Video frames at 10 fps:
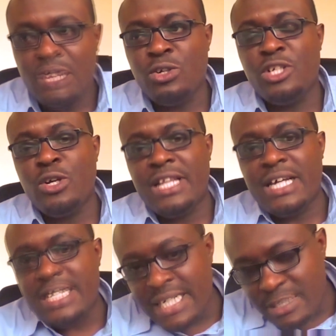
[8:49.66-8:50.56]
to ensure
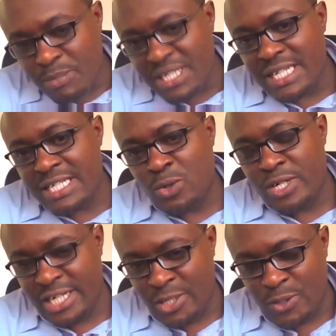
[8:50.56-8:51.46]
that his business
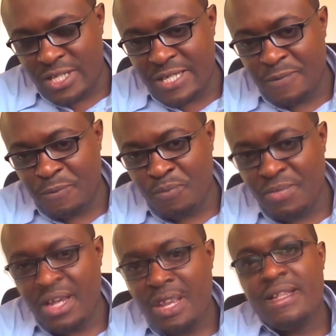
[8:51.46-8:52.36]
continues.
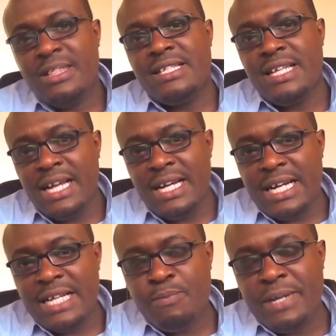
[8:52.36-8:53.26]
The second
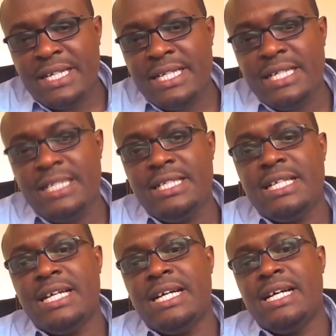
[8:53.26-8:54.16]
aspect is
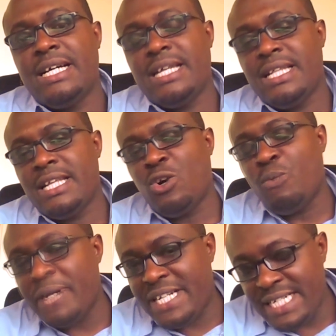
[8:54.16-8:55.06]
the
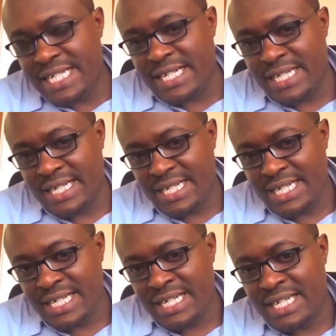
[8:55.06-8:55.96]
competition.
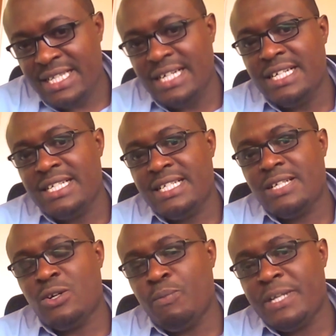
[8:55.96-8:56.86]

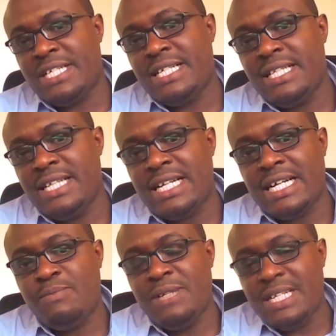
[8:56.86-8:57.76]
The competition that
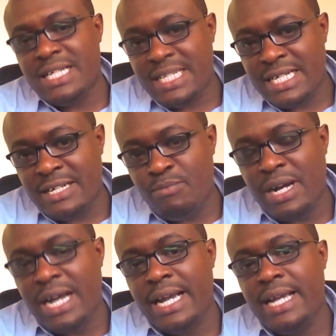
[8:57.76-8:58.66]
has been illustrated
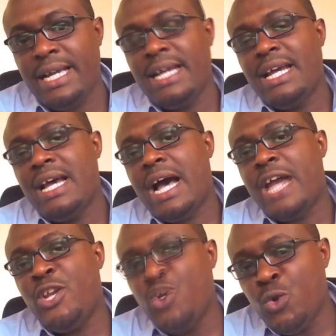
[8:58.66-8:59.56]
by
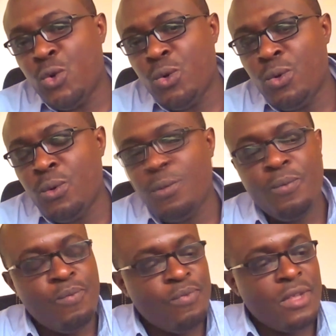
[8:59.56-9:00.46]
a
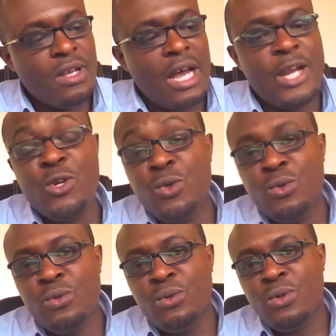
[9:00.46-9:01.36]
new
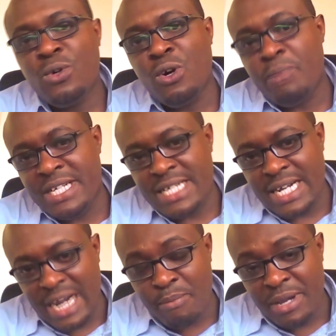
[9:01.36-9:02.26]
competitor
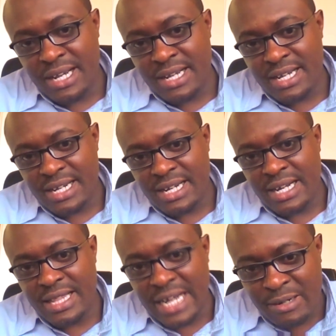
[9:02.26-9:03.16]
coming
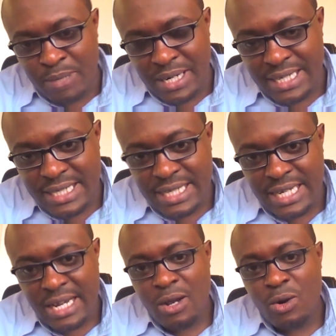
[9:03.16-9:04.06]
at that place.
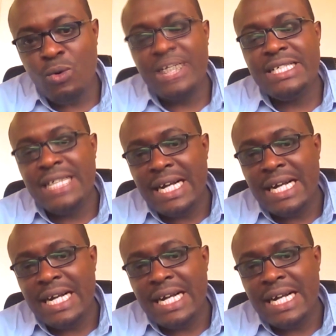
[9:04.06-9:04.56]
What